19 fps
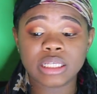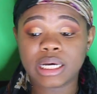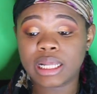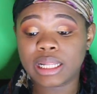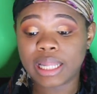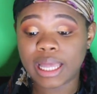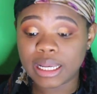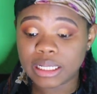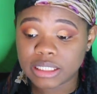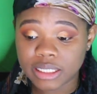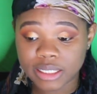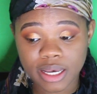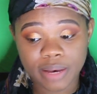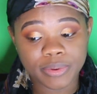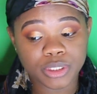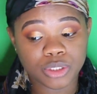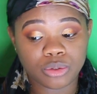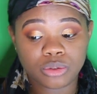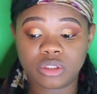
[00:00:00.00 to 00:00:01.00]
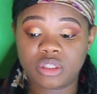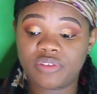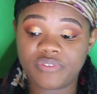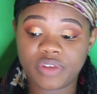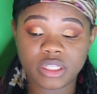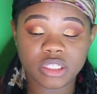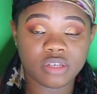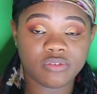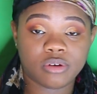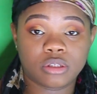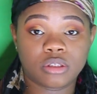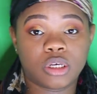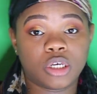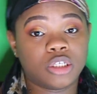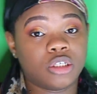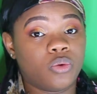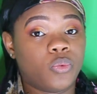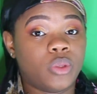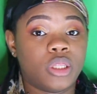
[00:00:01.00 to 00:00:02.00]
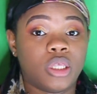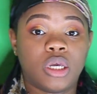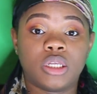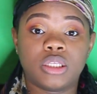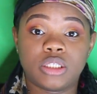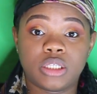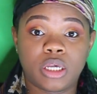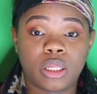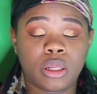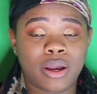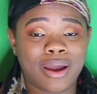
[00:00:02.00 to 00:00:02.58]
Like, I liked it. I was using the Fenty foundation with the concealer,